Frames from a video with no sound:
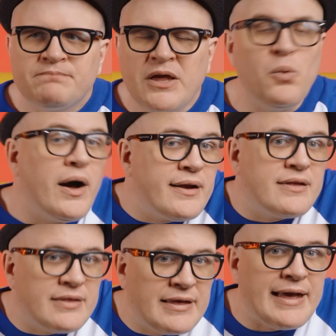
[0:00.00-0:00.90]
He
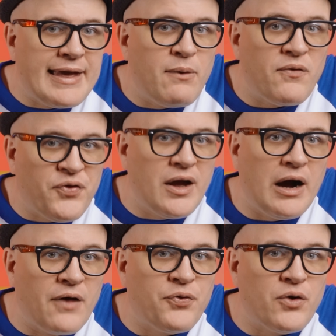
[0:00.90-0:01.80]
wanted to dig in with the
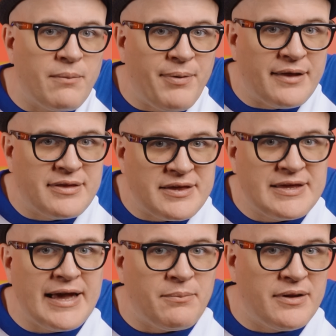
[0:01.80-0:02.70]
author about the
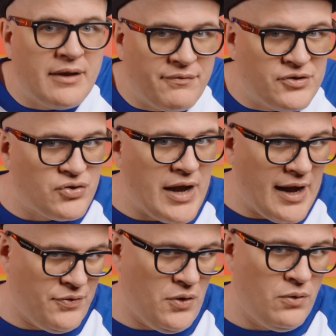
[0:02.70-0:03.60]
sentiment of the
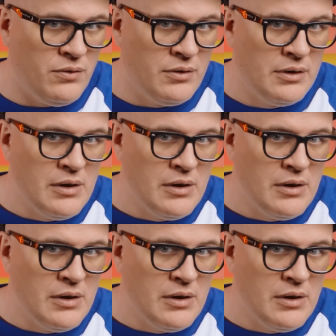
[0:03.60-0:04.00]
track, though.